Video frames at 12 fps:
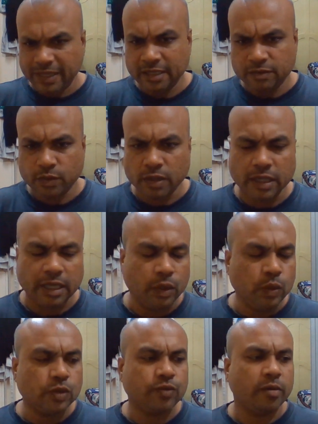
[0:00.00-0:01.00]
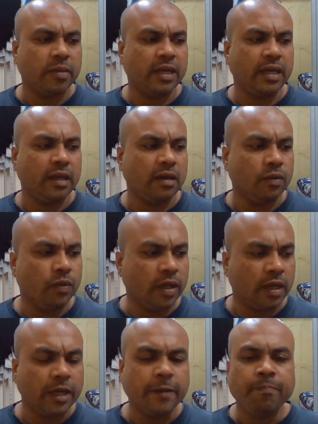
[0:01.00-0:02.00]
That's what I use for my
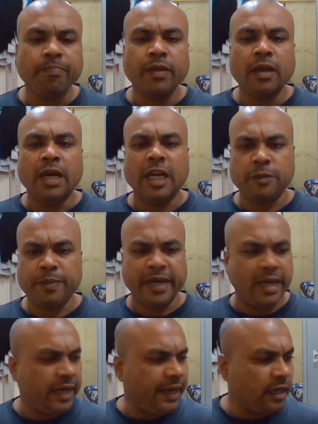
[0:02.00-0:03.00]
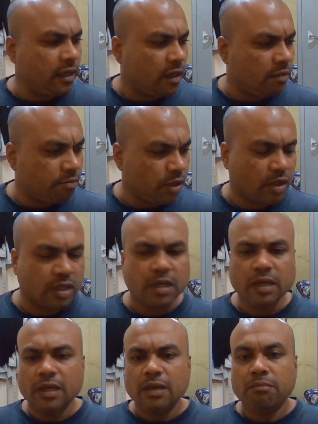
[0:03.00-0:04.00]
work, HP Elite book.
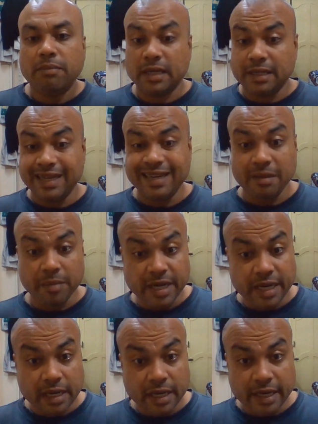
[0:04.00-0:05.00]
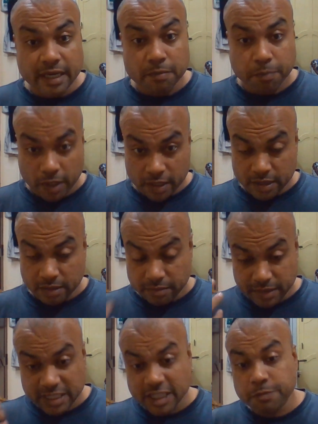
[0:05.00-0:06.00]
But then immediately the
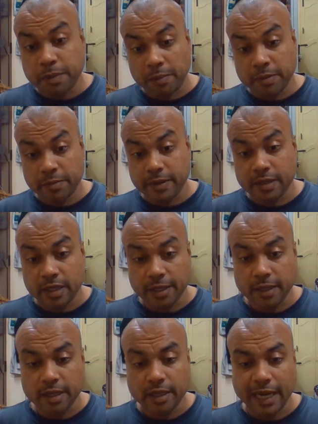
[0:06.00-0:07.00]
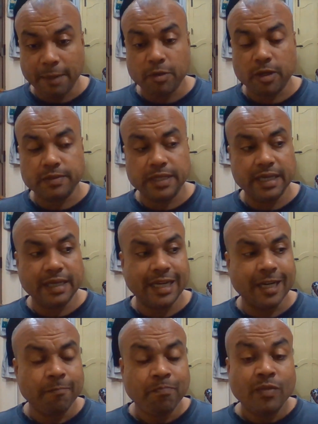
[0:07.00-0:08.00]
message popped up in the laptop saying
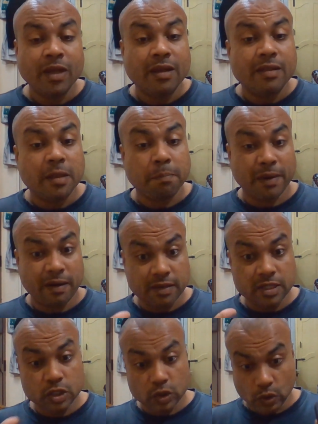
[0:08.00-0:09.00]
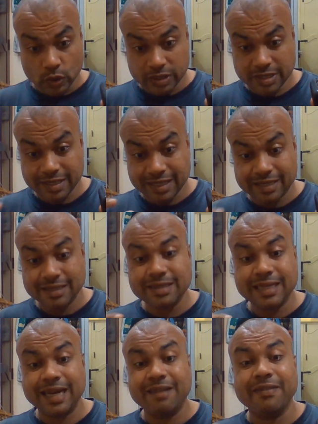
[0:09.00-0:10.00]
that the power source
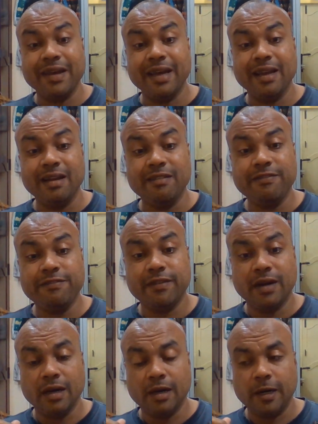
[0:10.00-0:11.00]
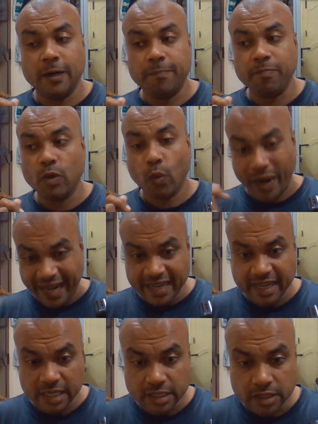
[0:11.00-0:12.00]
doesn't have enough
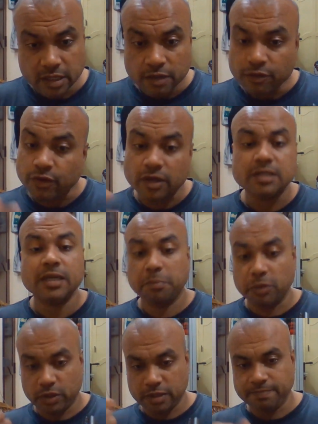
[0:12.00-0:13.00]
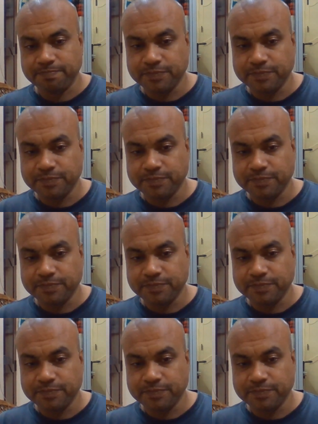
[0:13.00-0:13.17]
wattage for support.